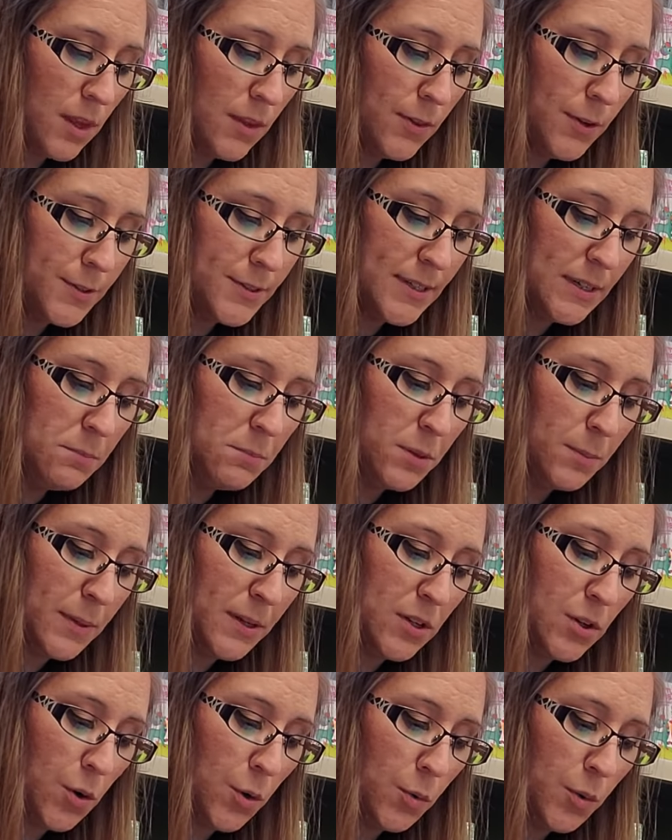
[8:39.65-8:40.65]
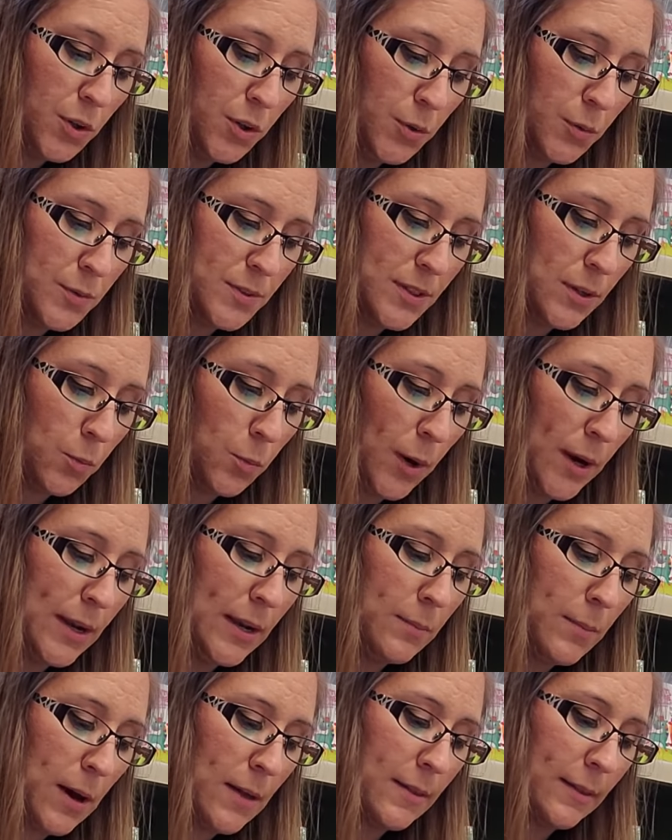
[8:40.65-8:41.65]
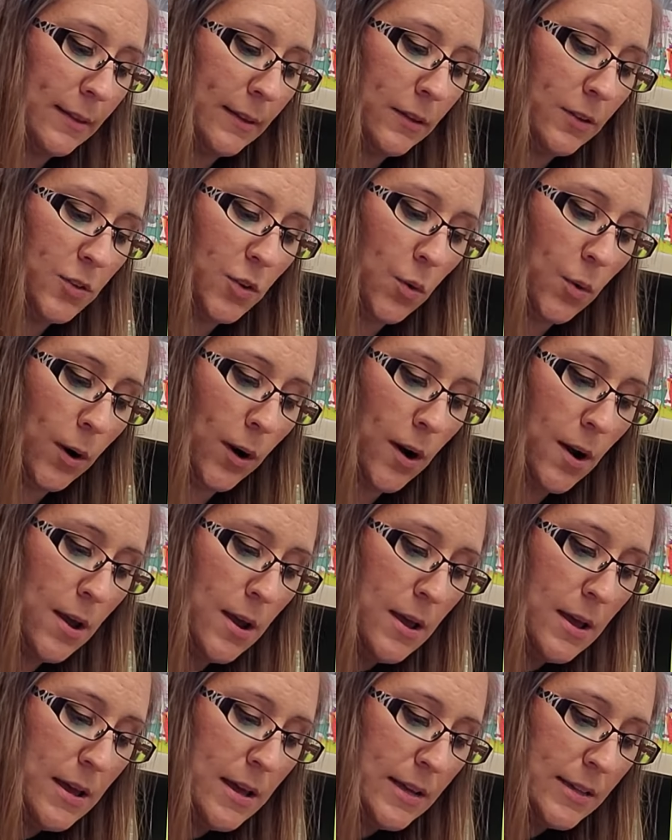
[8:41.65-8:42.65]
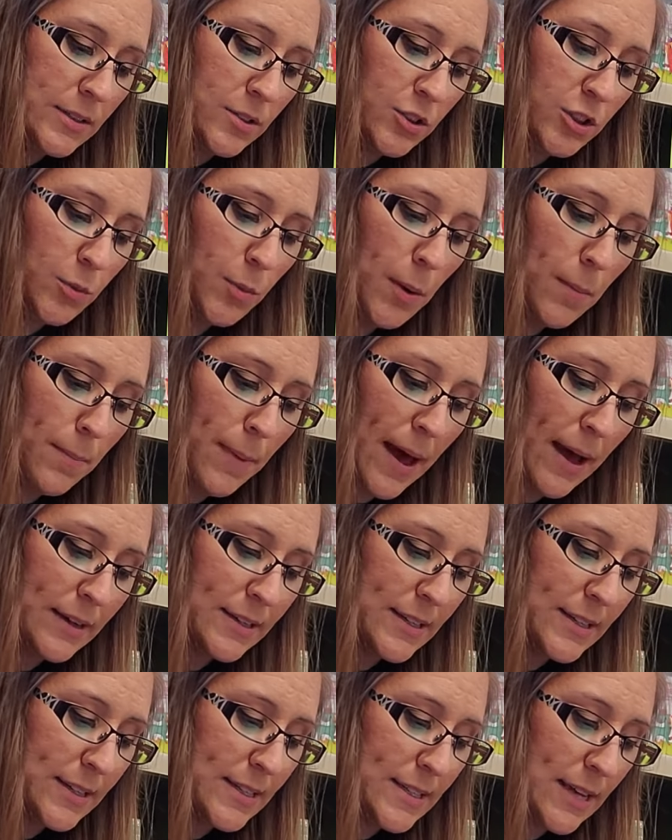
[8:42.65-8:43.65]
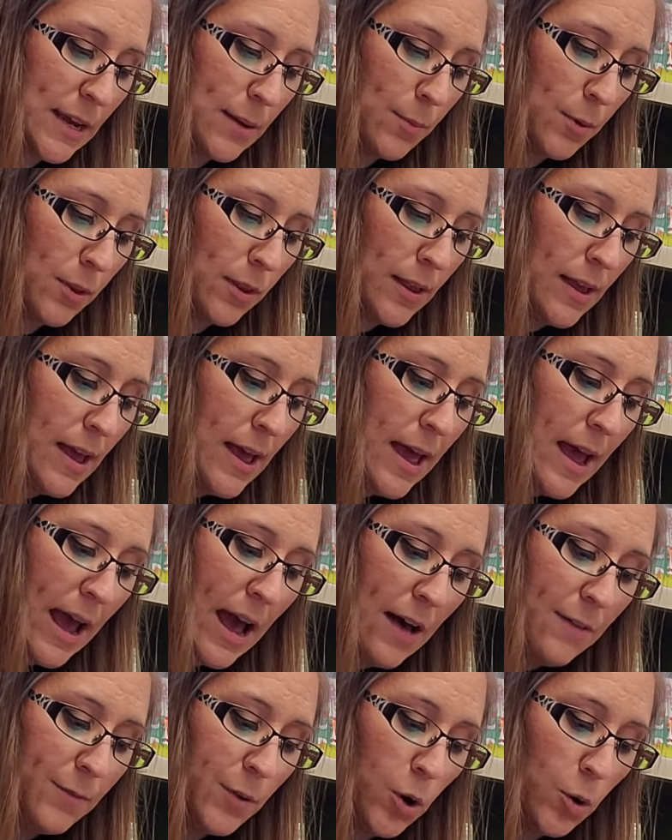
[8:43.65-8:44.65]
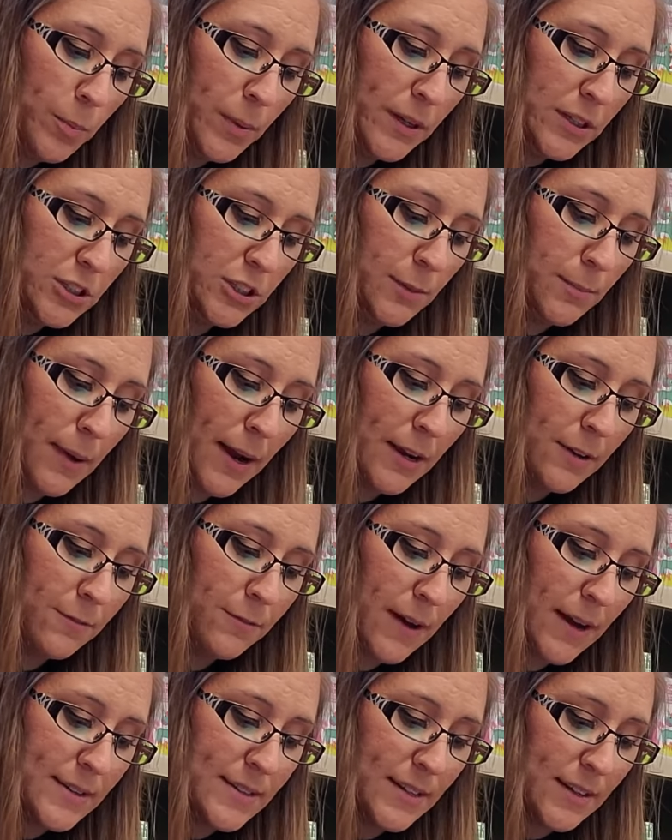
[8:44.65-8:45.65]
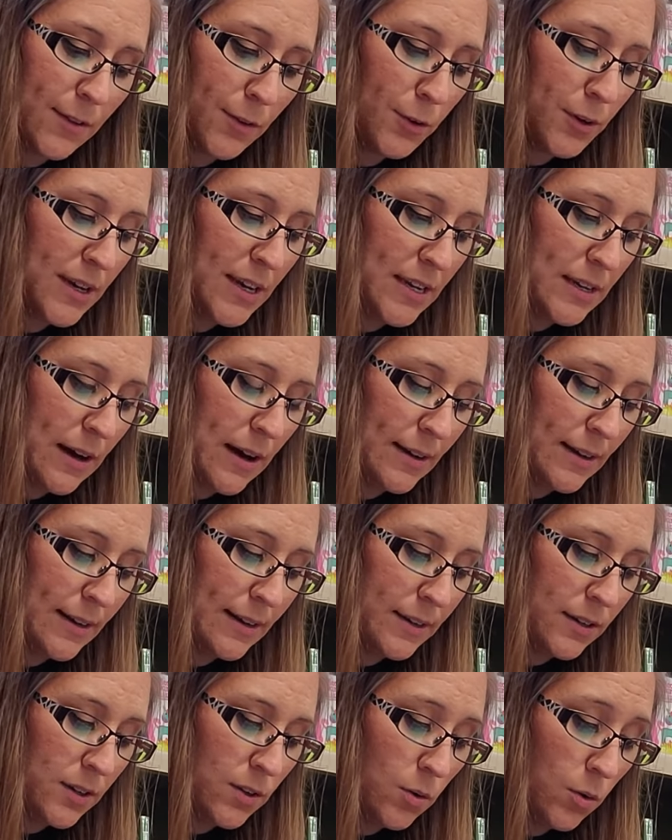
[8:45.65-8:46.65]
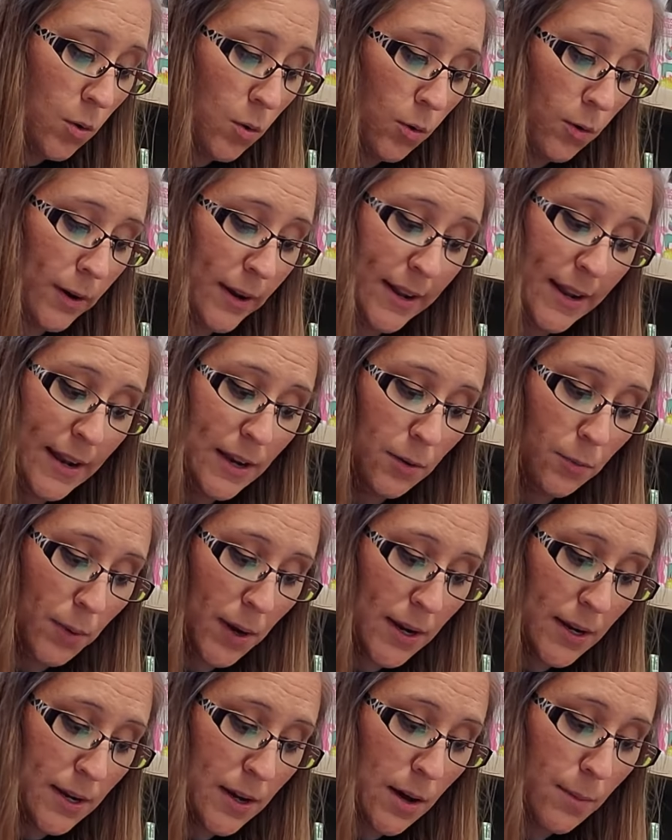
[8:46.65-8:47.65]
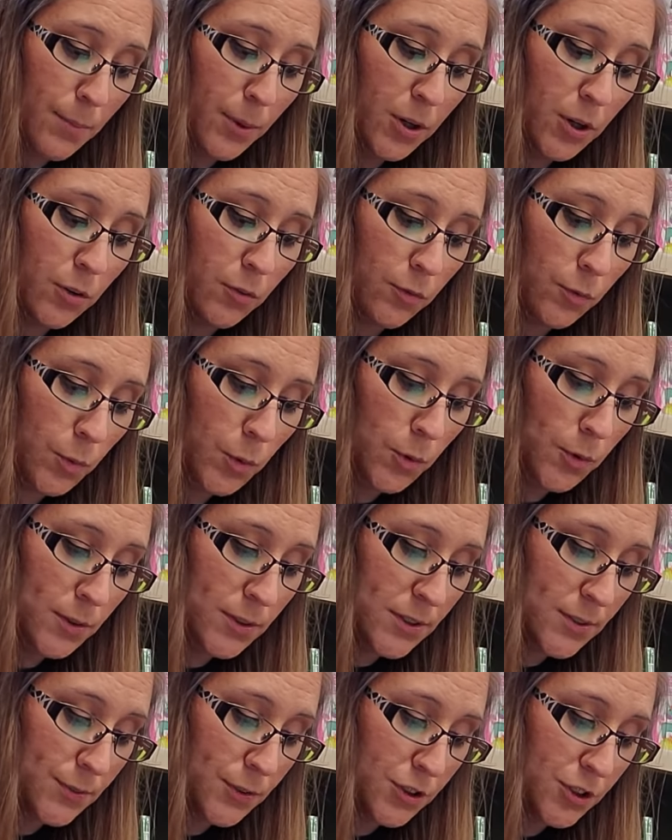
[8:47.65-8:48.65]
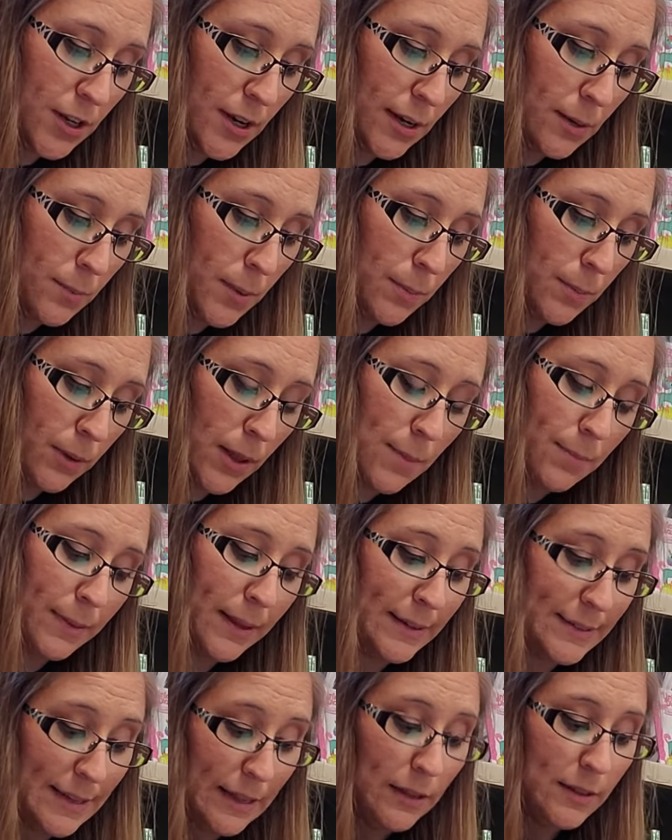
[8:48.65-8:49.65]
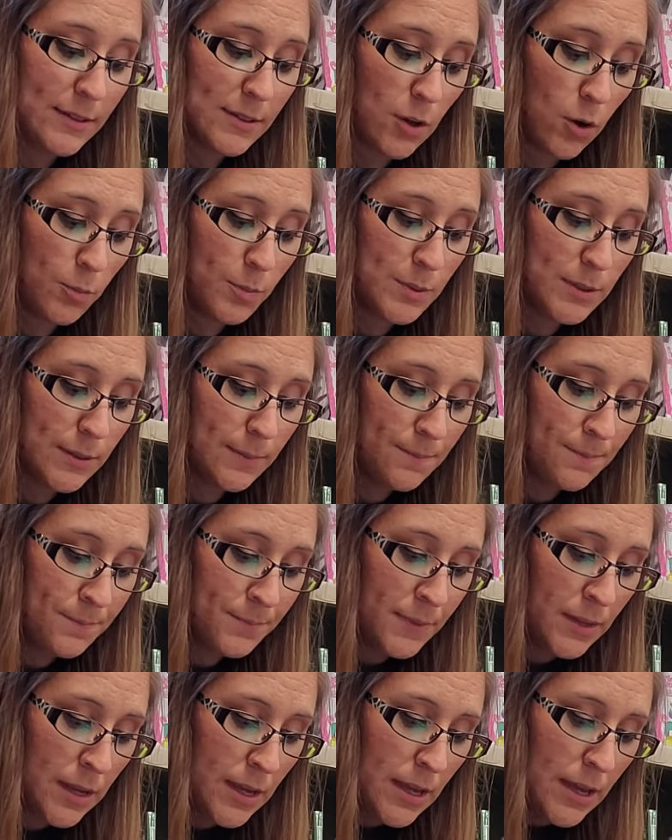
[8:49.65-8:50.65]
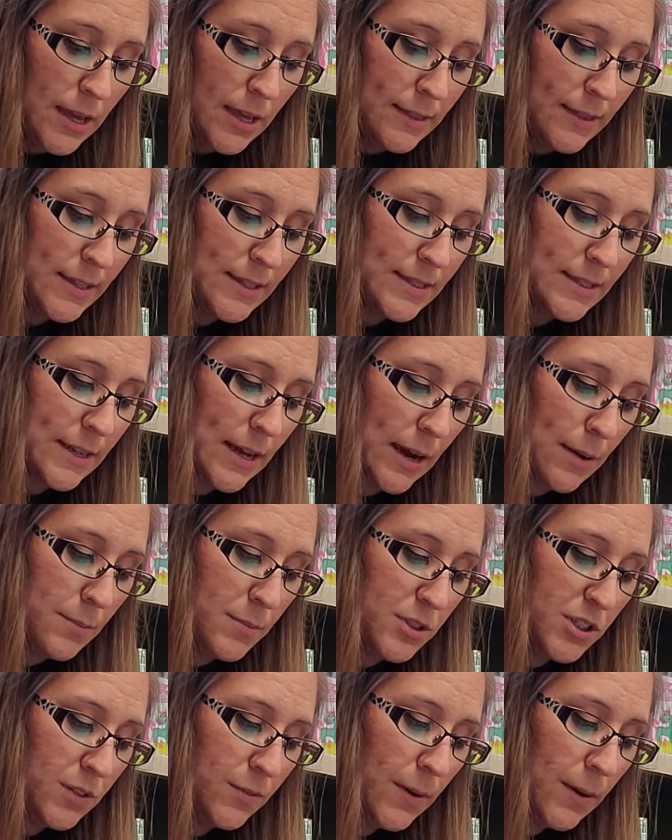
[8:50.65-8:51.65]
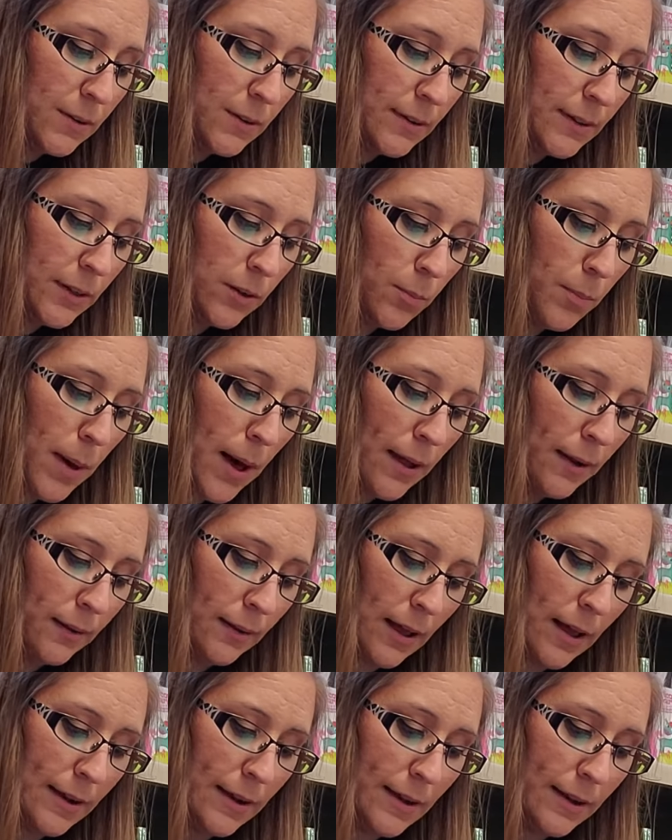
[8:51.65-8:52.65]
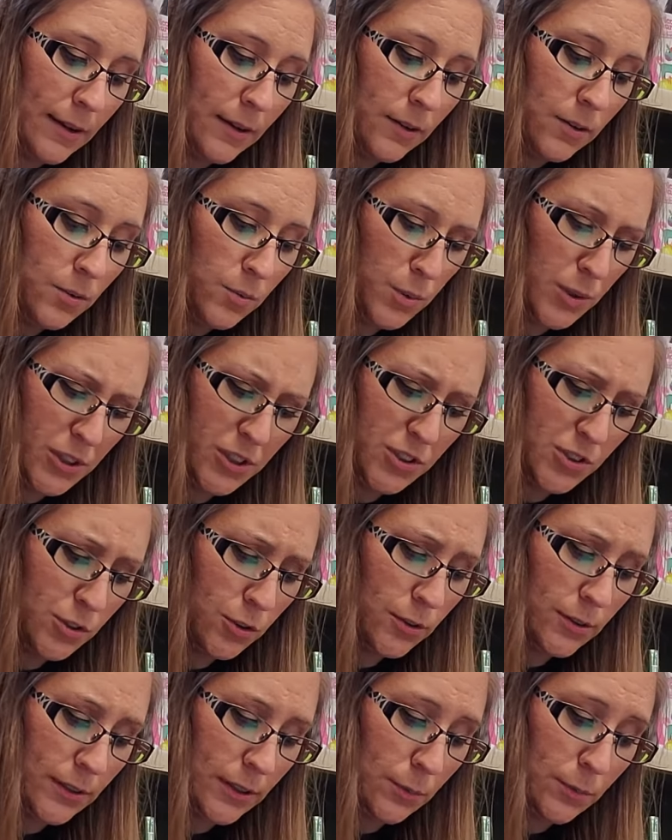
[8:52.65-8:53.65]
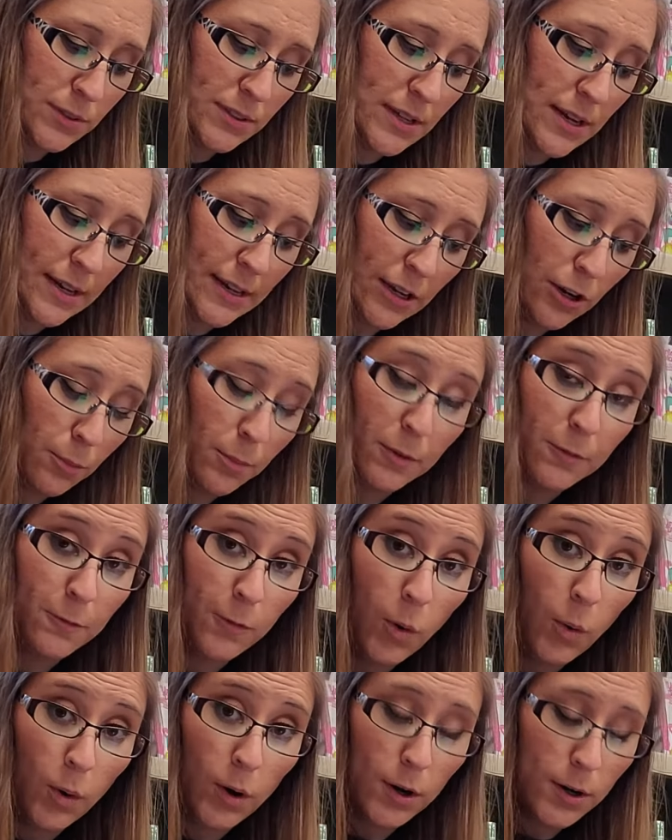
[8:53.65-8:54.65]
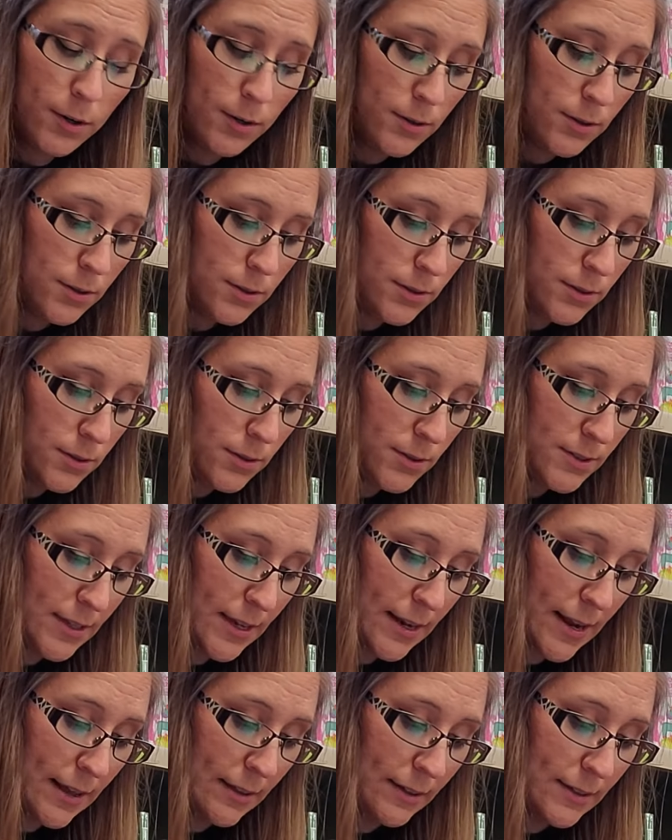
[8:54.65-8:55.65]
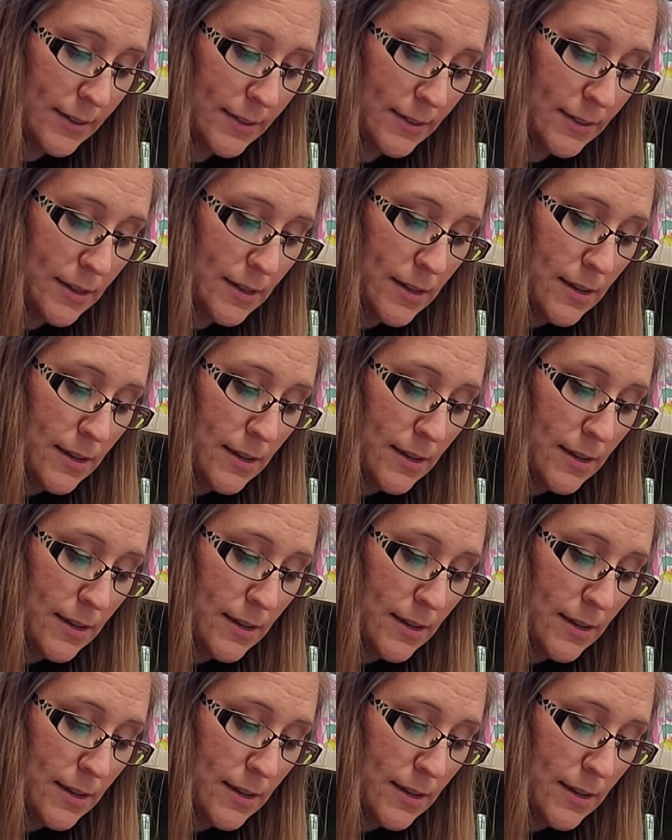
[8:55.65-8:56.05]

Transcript: There seemed to be no use in waiting by the little door, so she went back to the table, half hoping she might find another key on it, or, at any rate, a book of rules for shutting people up like telescopes. This time she found a little bottle on it, which certainly was not here before, said Alice.